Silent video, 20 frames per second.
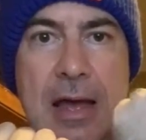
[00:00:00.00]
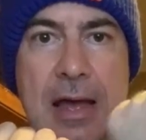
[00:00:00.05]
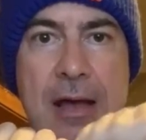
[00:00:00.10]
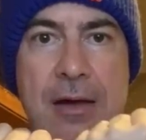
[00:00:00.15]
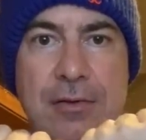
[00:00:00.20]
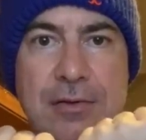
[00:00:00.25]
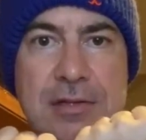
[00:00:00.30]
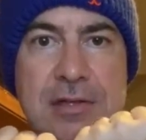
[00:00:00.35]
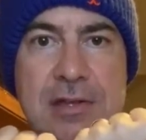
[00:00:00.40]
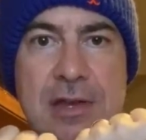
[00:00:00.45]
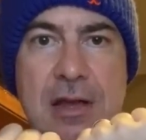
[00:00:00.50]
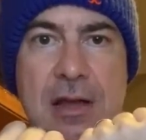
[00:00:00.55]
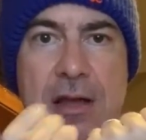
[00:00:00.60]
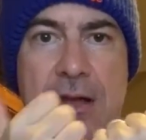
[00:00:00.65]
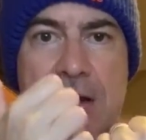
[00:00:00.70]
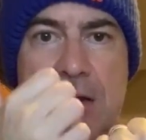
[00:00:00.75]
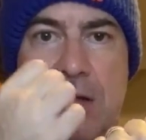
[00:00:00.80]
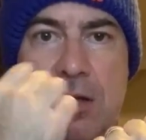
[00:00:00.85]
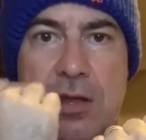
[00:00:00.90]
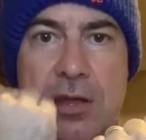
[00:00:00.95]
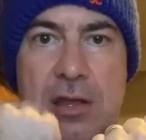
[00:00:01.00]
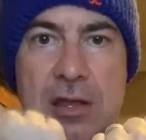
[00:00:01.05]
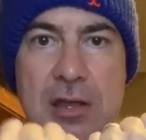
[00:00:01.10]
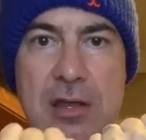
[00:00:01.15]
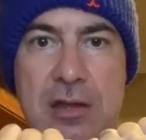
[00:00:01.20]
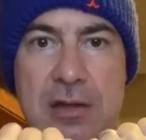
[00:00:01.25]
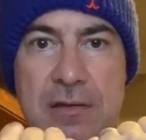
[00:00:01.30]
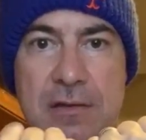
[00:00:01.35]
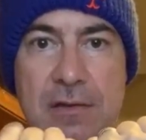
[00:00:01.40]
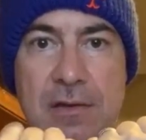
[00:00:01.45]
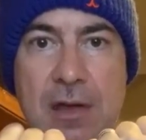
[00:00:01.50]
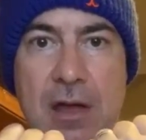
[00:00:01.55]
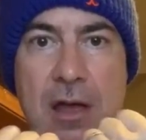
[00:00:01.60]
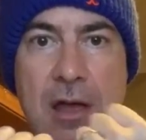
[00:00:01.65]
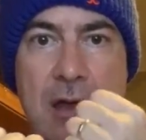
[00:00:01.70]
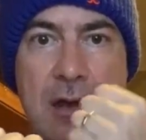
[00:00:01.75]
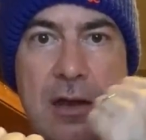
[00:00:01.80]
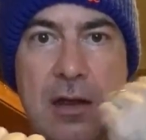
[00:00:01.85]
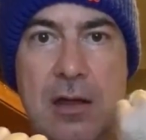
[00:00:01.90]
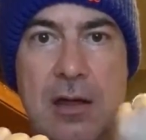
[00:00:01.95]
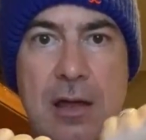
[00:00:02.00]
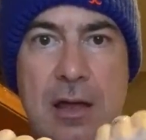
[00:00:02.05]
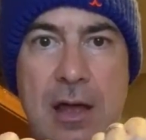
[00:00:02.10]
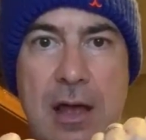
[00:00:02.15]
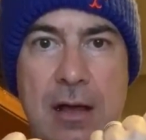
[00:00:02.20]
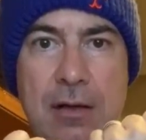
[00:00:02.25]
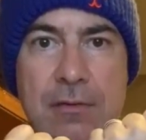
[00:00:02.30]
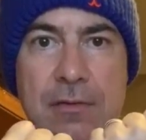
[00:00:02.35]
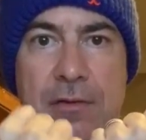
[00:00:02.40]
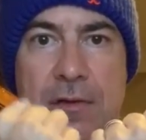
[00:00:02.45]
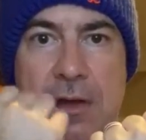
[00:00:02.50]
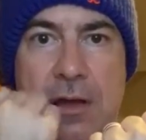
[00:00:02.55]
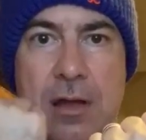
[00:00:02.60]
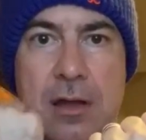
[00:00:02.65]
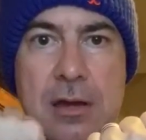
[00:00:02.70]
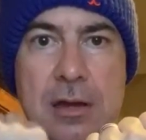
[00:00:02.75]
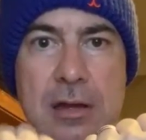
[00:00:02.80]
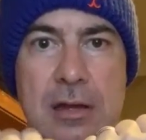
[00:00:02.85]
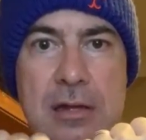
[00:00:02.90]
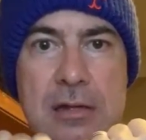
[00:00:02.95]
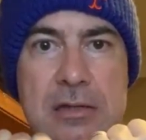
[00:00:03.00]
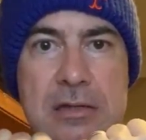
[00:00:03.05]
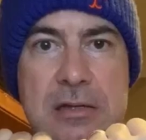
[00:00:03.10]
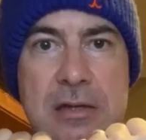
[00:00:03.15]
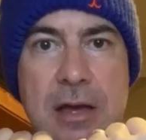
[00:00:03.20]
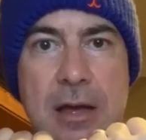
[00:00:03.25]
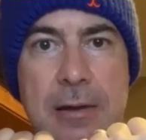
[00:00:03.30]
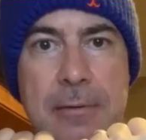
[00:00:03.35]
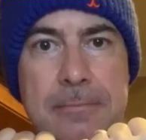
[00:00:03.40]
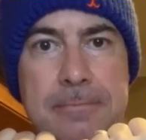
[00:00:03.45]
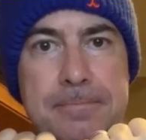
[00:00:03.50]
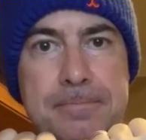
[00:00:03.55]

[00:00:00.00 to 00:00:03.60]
Outside, inside, outside, inside.